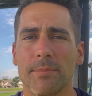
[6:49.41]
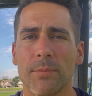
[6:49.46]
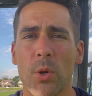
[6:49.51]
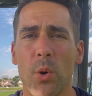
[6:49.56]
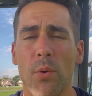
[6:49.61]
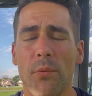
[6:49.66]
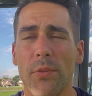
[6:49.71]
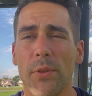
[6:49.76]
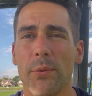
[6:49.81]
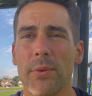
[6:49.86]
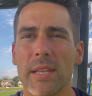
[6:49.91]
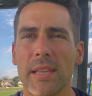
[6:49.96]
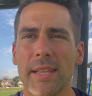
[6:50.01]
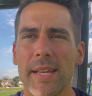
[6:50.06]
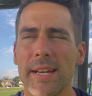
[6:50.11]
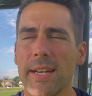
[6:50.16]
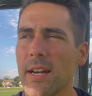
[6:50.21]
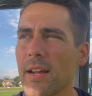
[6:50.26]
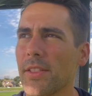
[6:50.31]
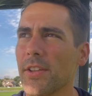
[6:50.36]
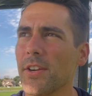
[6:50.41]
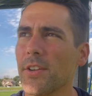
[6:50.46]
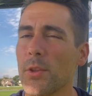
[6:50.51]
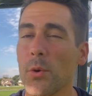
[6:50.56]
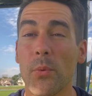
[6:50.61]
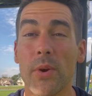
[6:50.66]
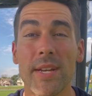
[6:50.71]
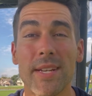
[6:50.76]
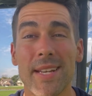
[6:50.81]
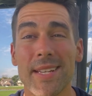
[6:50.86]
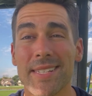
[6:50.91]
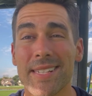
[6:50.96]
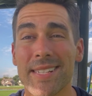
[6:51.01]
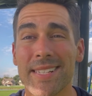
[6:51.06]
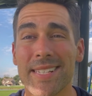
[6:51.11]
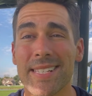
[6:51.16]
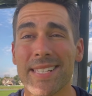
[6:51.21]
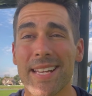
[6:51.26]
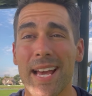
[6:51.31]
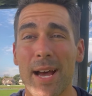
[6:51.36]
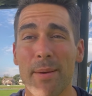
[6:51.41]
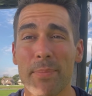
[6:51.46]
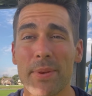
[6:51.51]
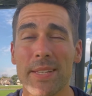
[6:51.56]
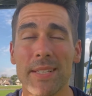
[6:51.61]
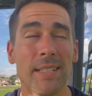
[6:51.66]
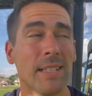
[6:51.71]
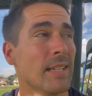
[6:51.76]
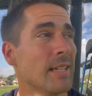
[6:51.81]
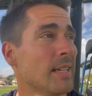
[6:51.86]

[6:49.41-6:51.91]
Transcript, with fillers: hopefully we can land it on there and the wind doesn't stop it